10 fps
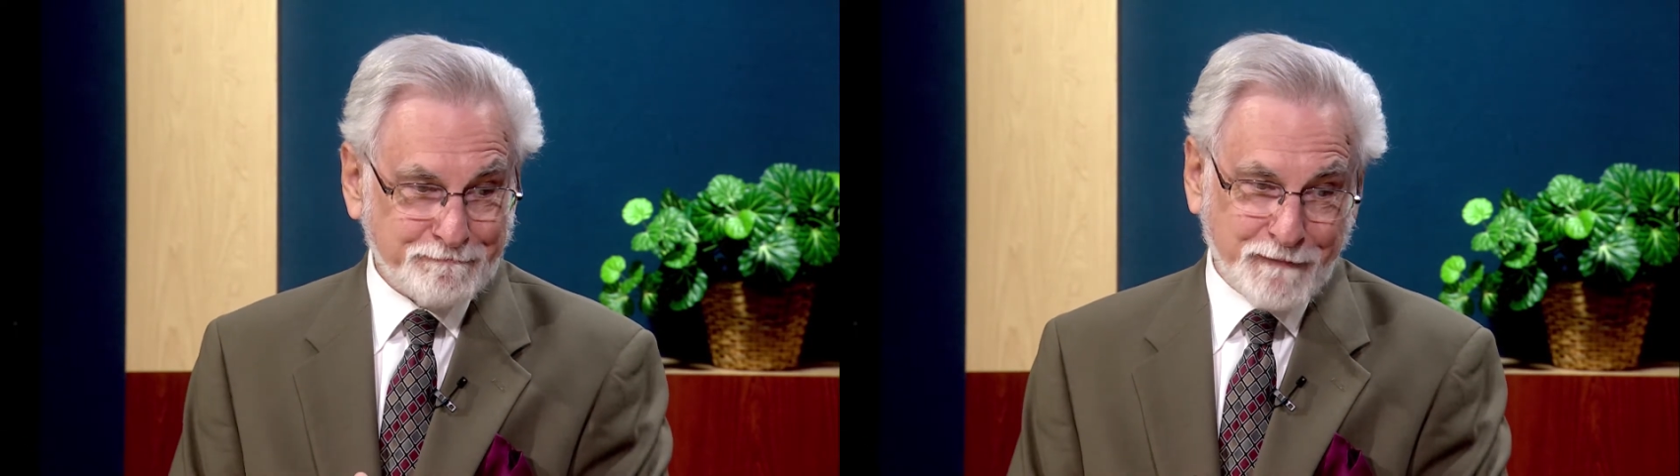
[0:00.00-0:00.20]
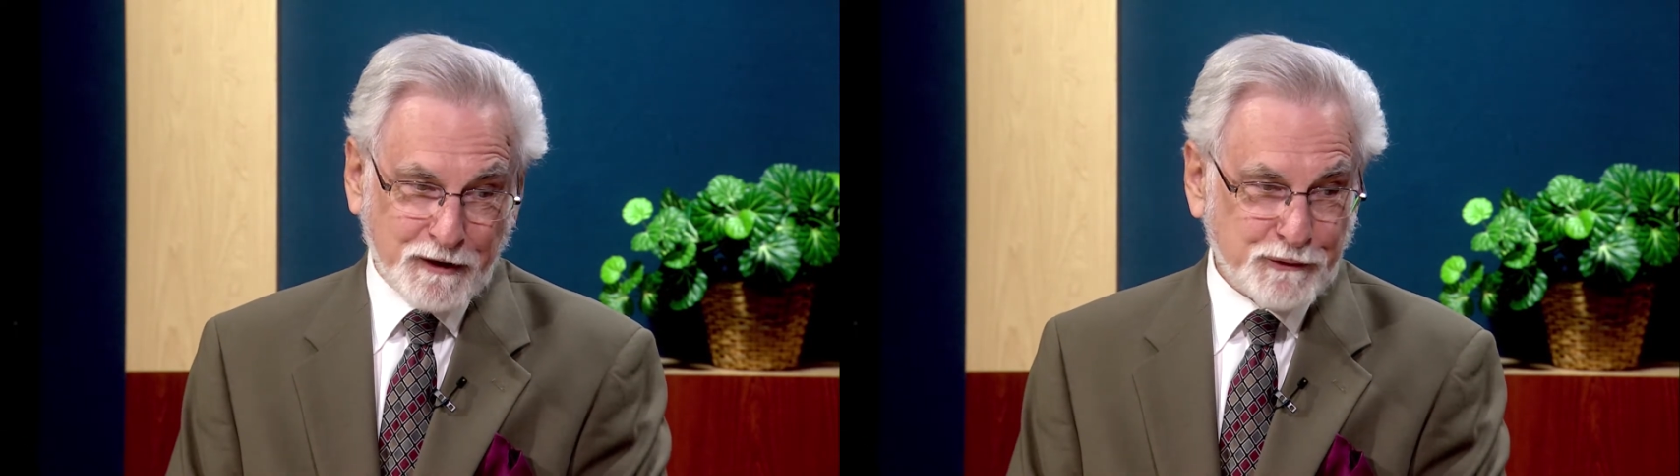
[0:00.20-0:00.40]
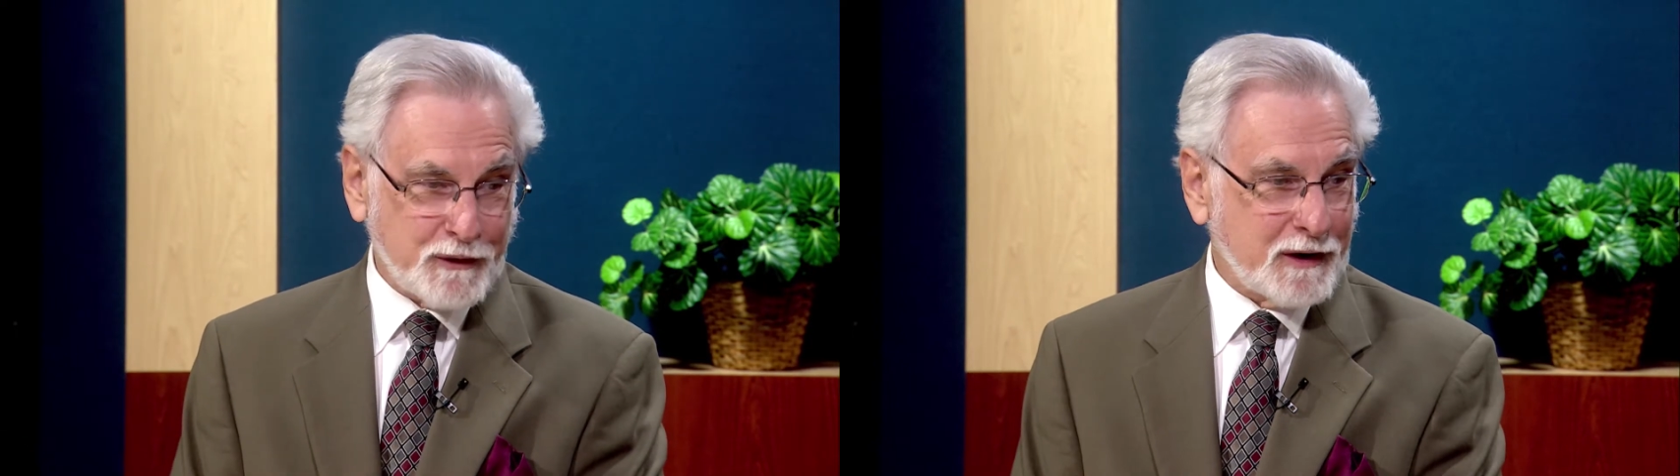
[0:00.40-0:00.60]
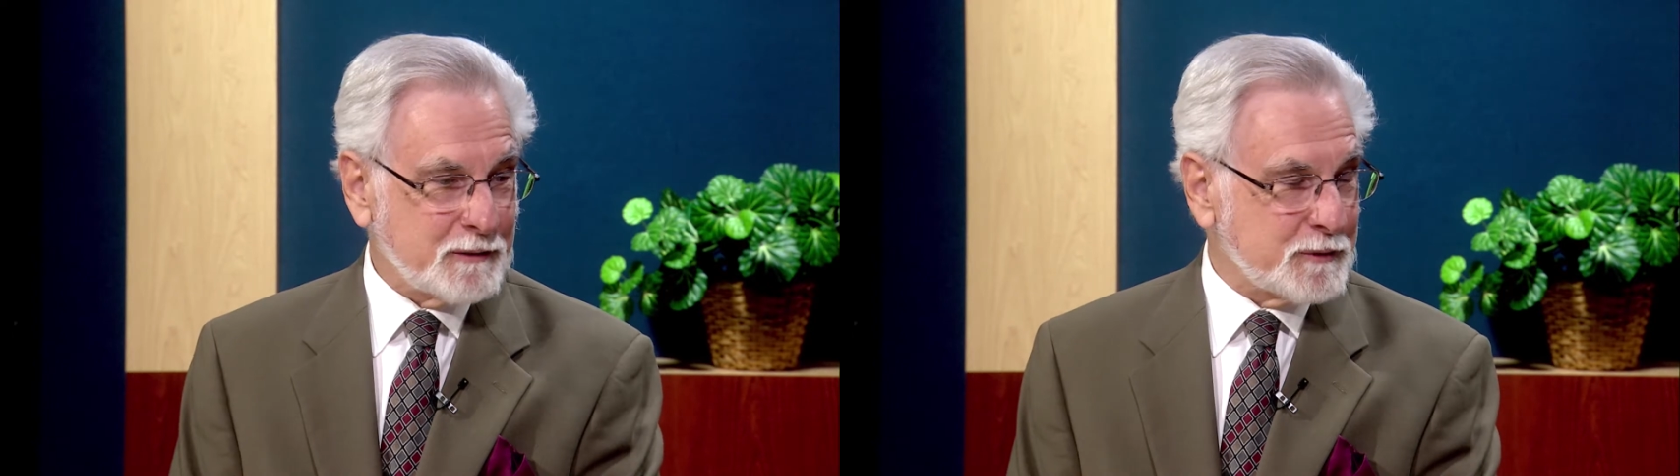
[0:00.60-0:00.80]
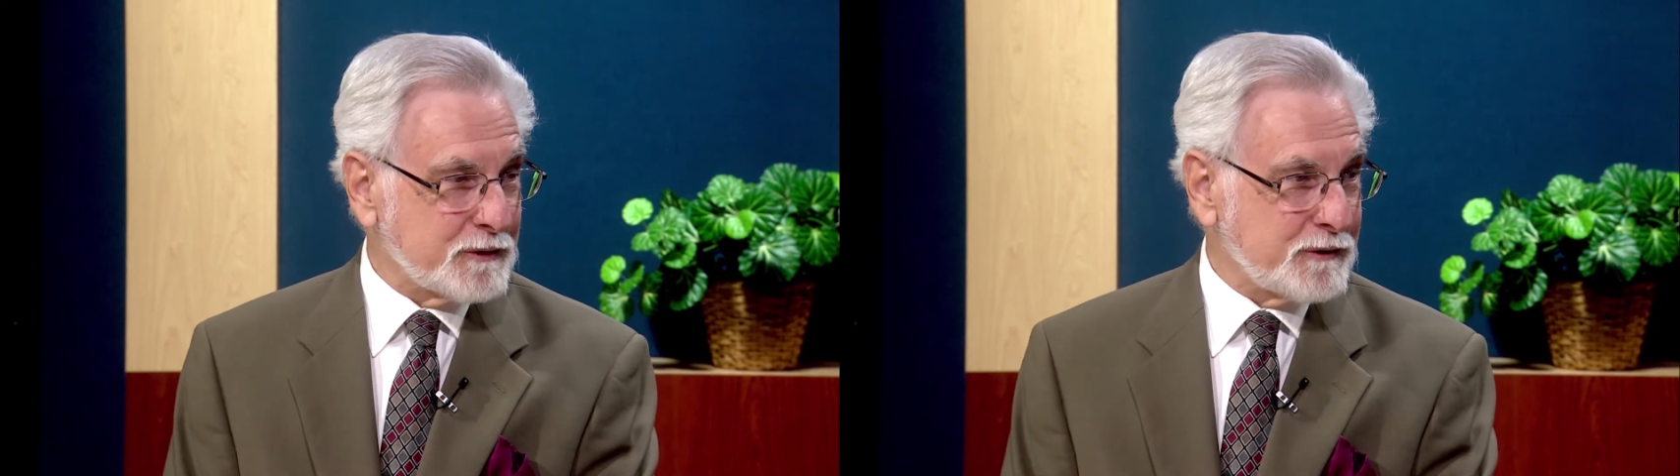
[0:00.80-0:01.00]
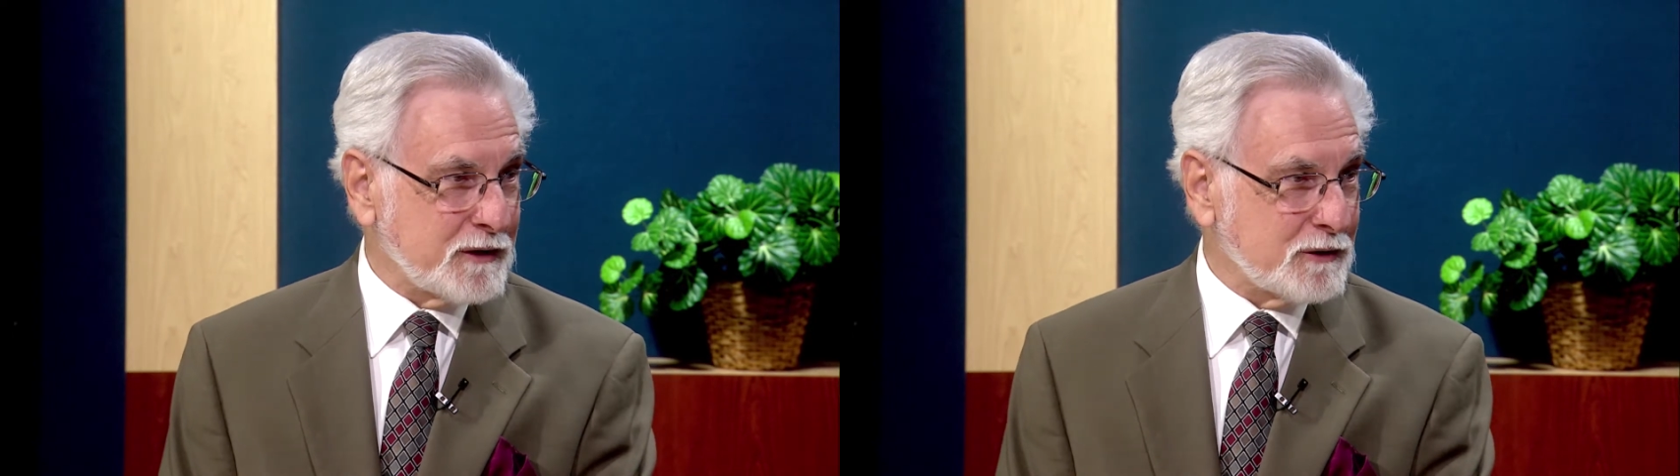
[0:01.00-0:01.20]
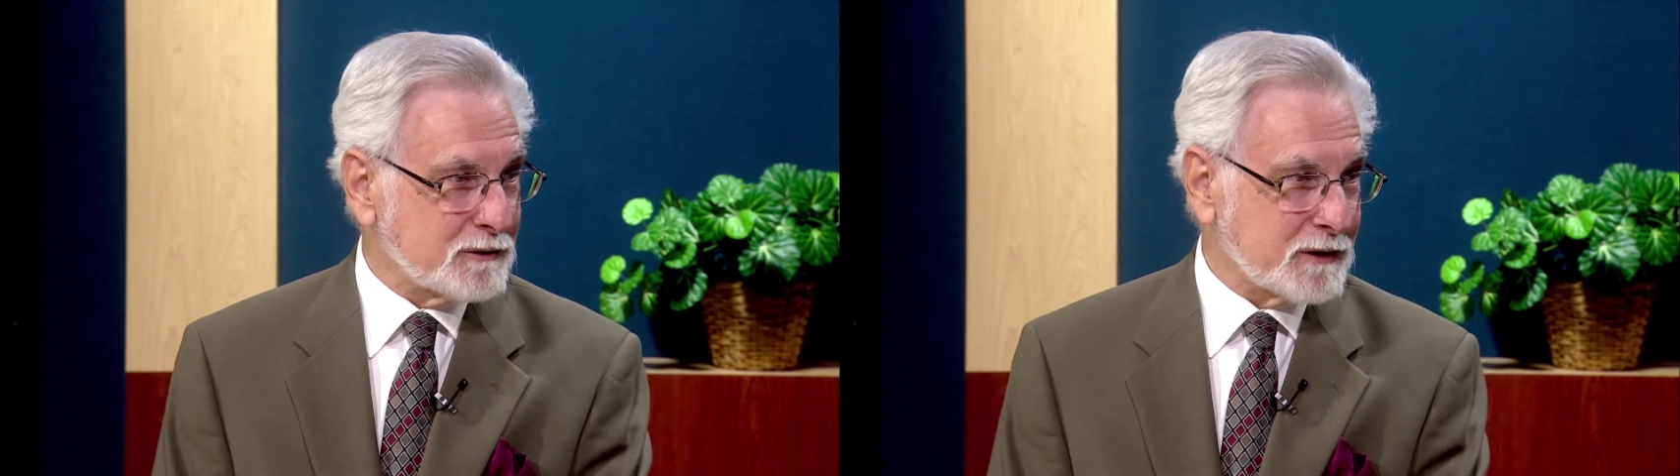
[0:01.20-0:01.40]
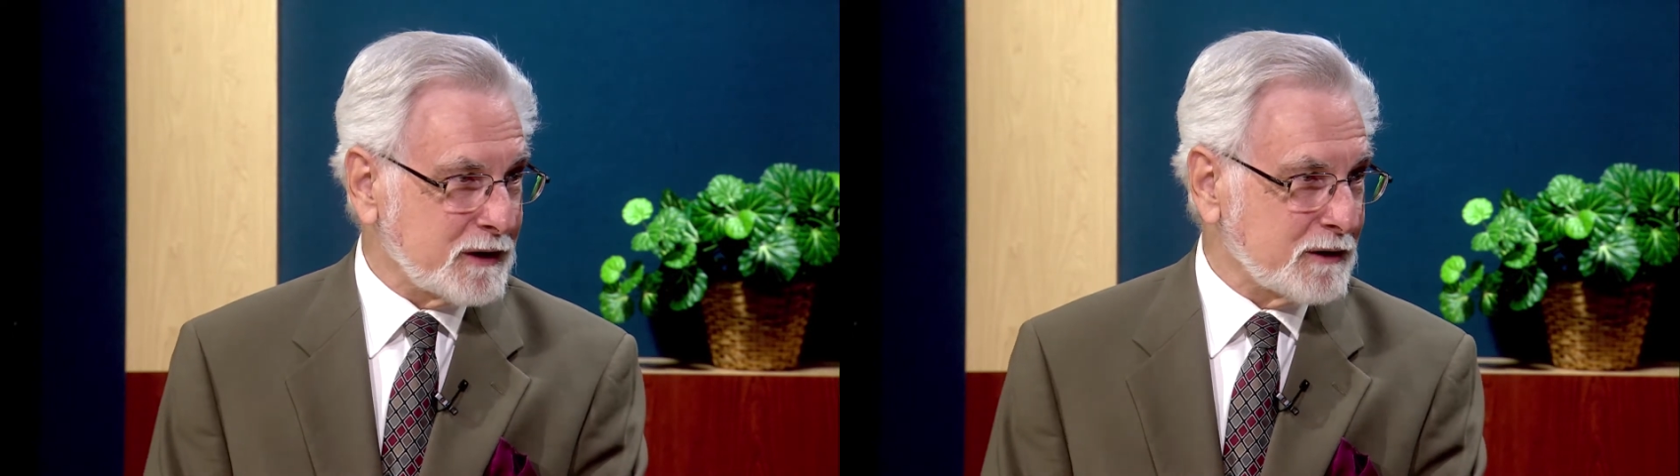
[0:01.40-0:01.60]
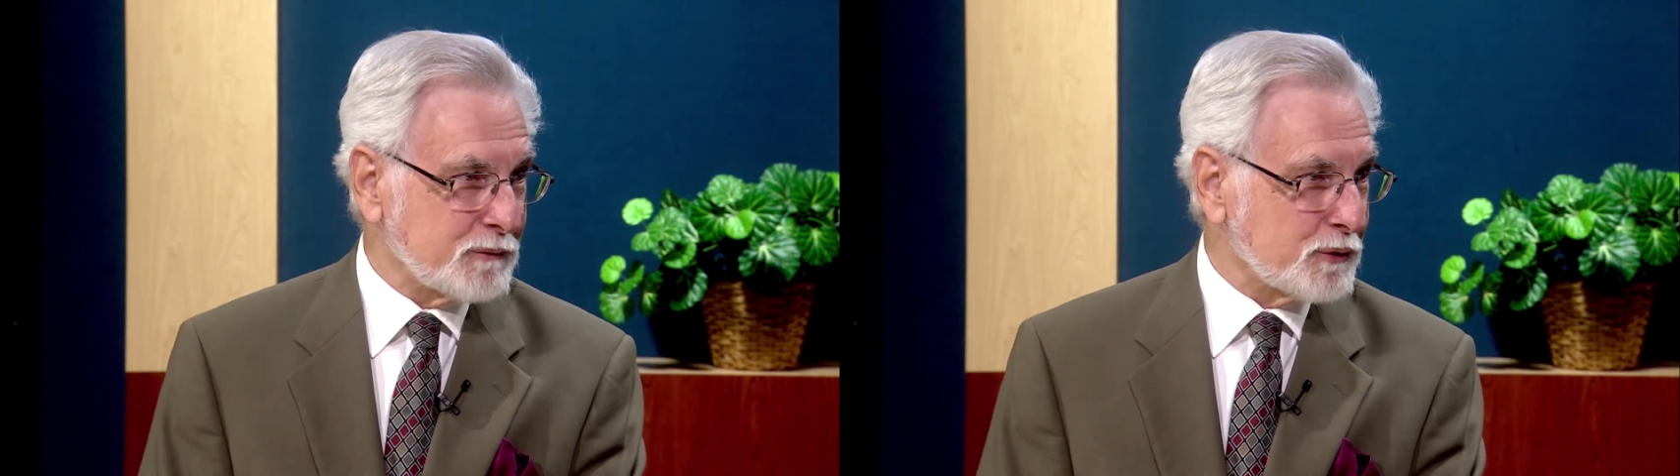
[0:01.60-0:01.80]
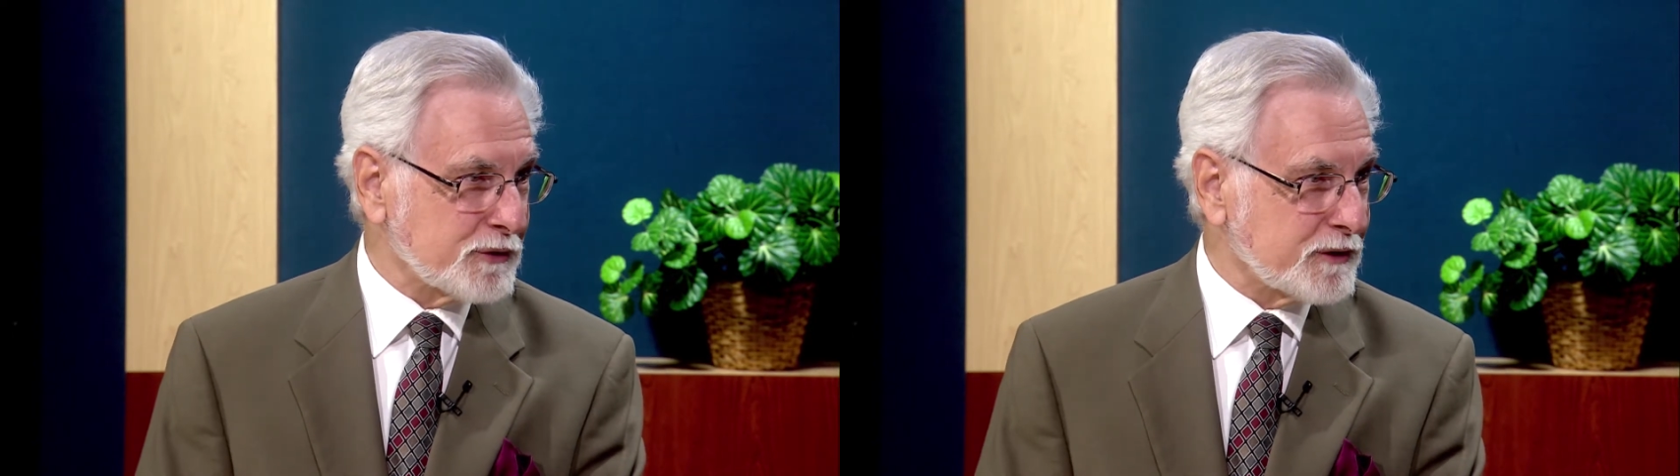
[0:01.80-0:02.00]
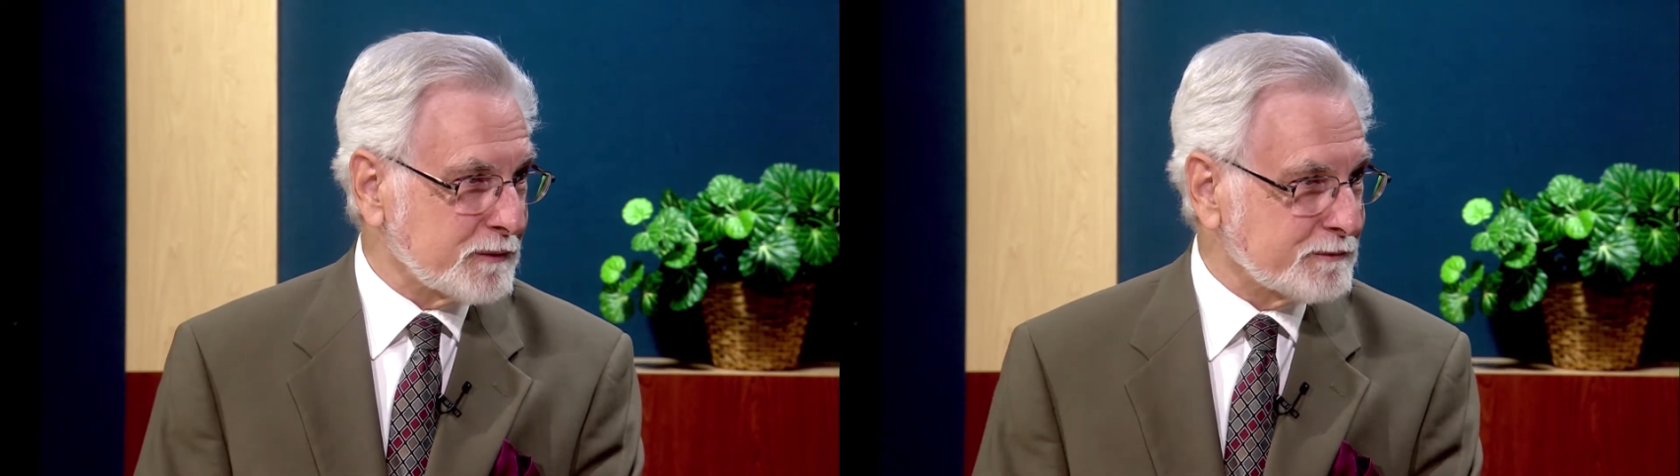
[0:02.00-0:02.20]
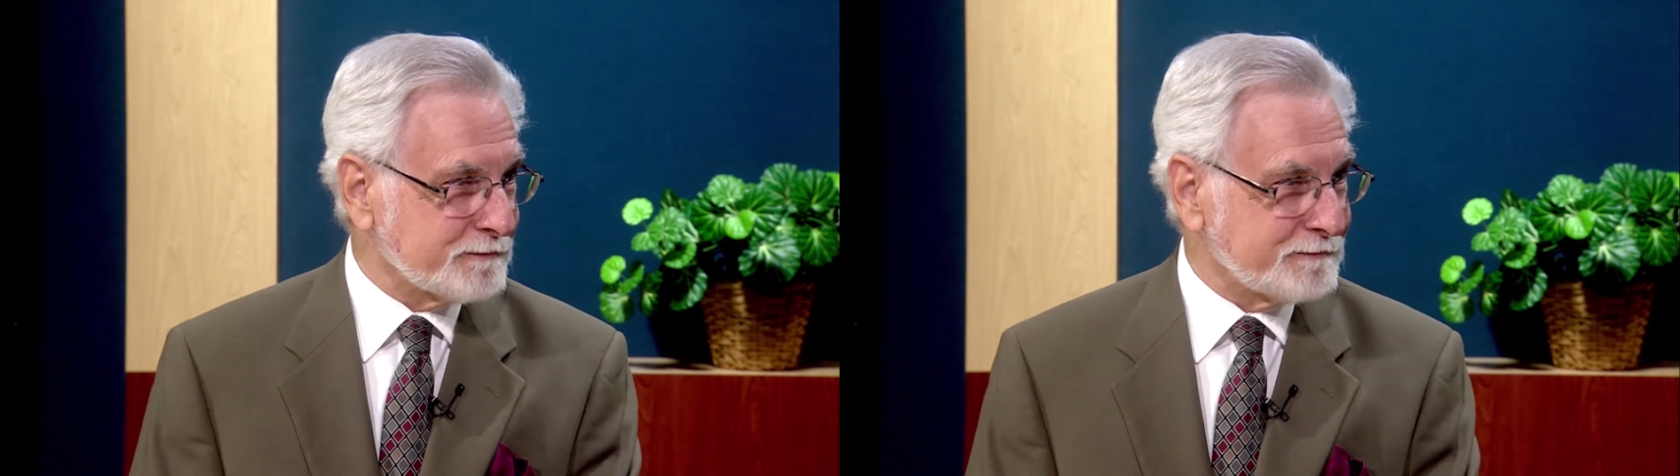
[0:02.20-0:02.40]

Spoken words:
that's fine, but if they don't, I can't force them.